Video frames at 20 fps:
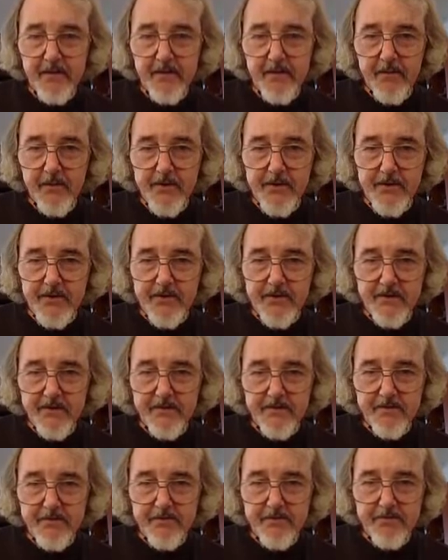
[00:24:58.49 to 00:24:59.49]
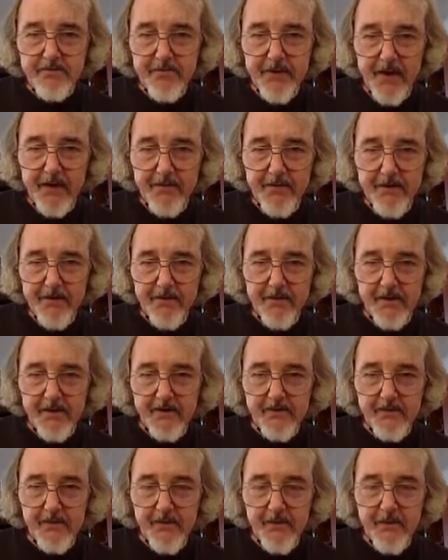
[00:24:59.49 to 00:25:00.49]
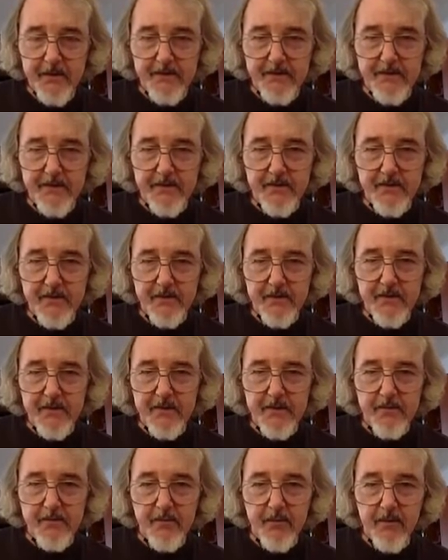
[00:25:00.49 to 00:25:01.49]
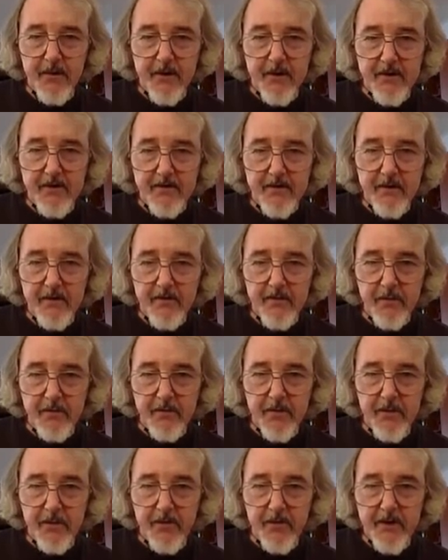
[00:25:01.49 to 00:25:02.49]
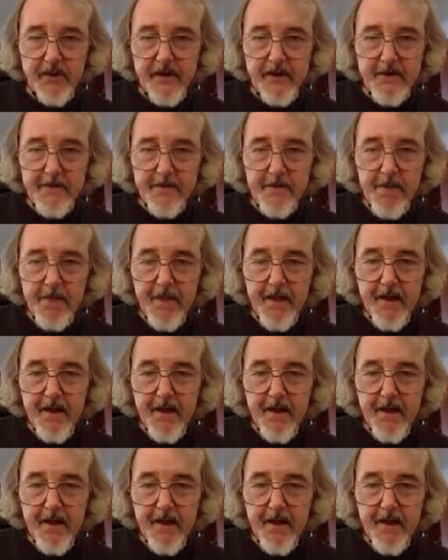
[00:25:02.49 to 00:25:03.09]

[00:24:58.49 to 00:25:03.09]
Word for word: maybe we should just pop here, because what we have to do in the morning is go for a boat ride.